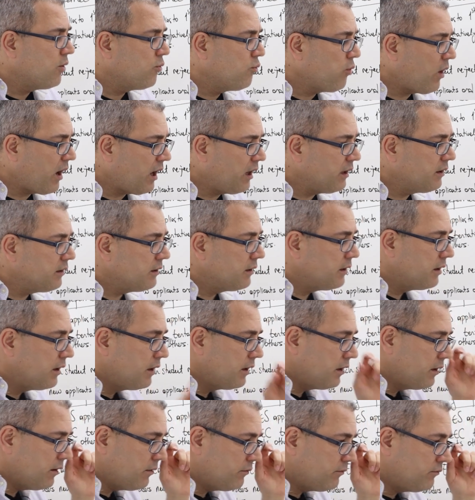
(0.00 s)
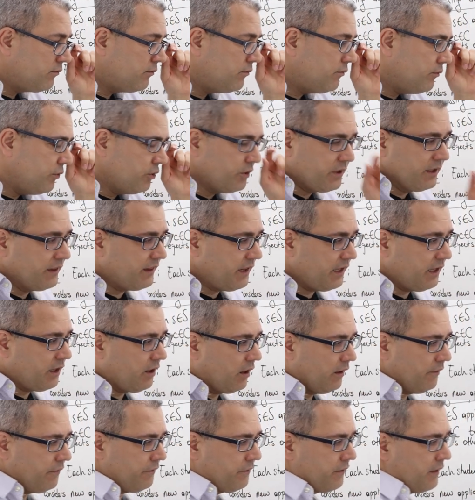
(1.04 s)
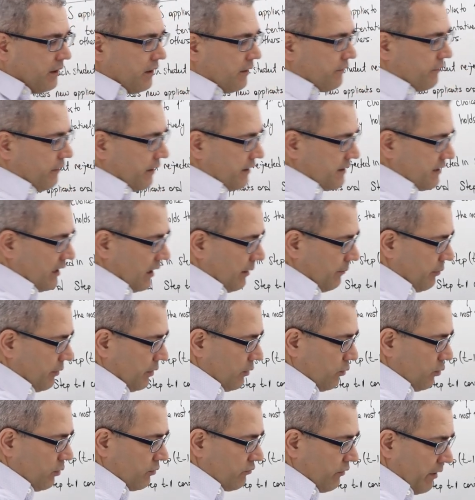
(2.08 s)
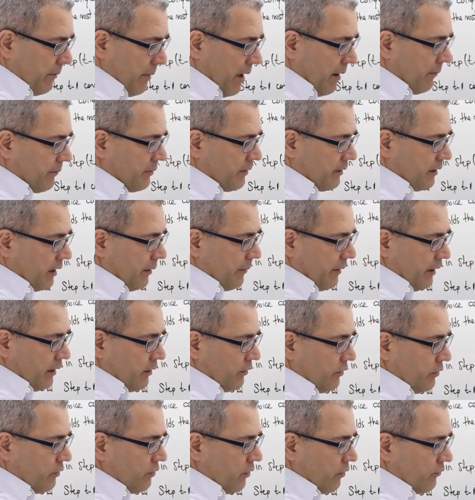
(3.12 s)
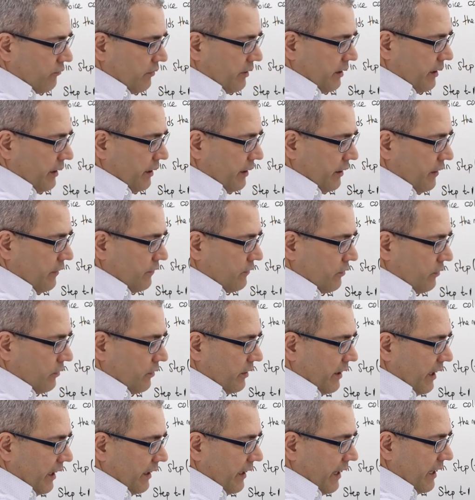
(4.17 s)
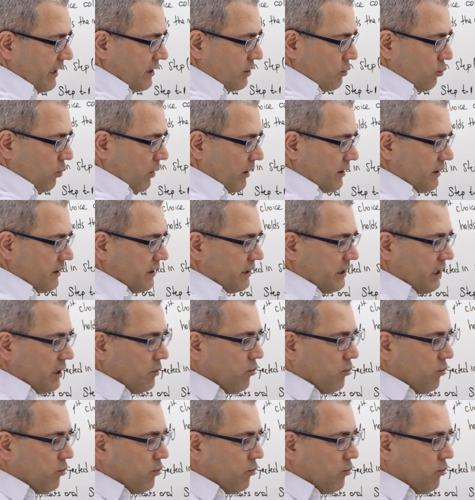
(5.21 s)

Well, you can think of, for example, remember, I mean, you don't really need to look at S1,